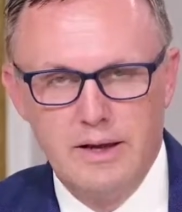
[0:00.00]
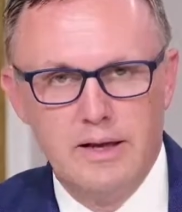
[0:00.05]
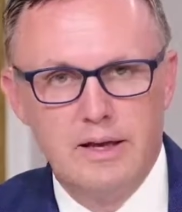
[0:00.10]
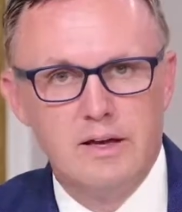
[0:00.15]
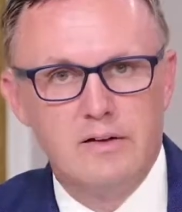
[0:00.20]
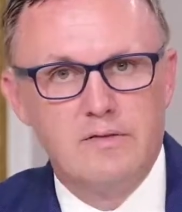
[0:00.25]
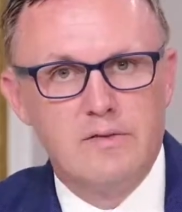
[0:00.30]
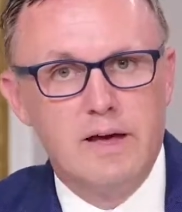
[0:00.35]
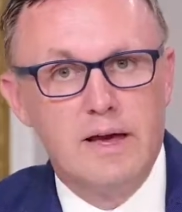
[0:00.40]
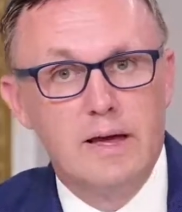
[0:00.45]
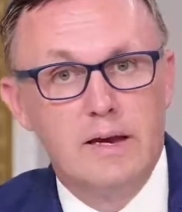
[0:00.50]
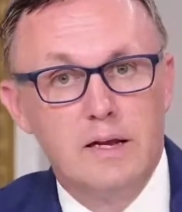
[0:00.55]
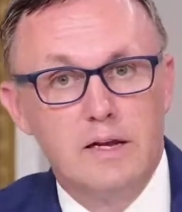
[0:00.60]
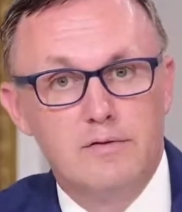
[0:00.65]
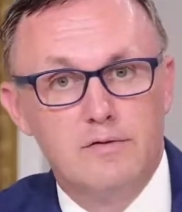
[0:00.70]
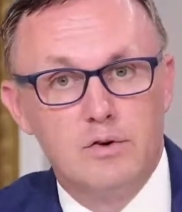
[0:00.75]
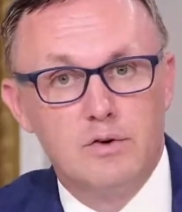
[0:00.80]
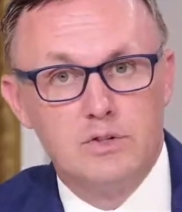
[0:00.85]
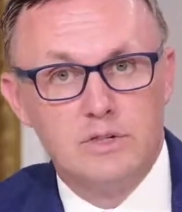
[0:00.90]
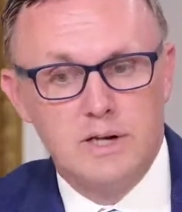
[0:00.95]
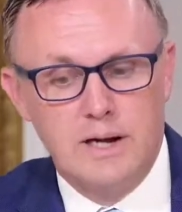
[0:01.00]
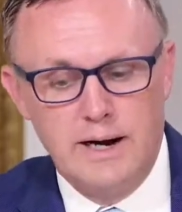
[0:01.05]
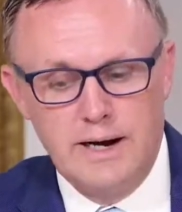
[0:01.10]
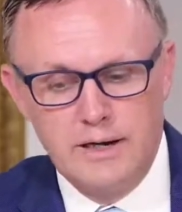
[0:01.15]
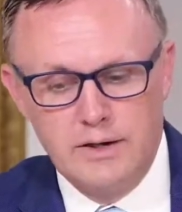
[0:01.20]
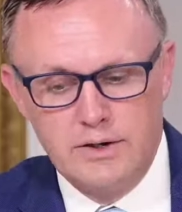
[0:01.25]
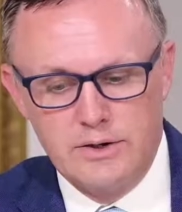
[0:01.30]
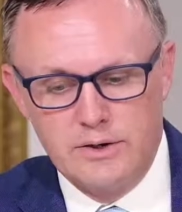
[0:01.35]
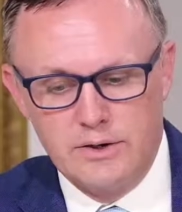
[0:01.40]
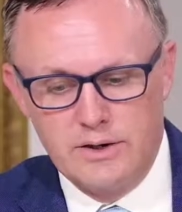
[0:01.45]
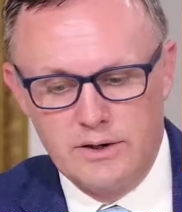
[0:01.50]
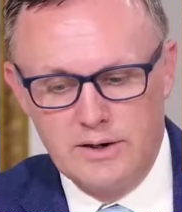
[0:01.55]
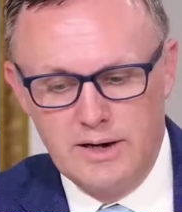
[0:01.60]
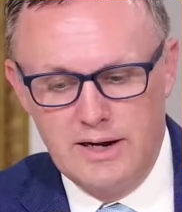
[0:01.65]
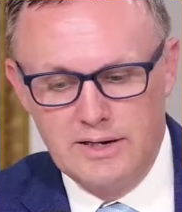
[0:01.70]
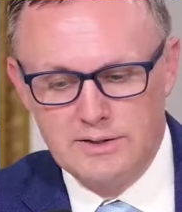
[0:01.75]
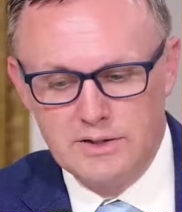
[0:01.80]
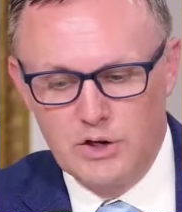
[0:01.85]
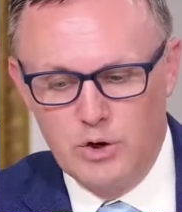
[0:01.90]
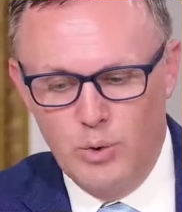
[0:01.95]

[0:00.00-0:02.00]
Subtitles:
If any Virgin Islander has a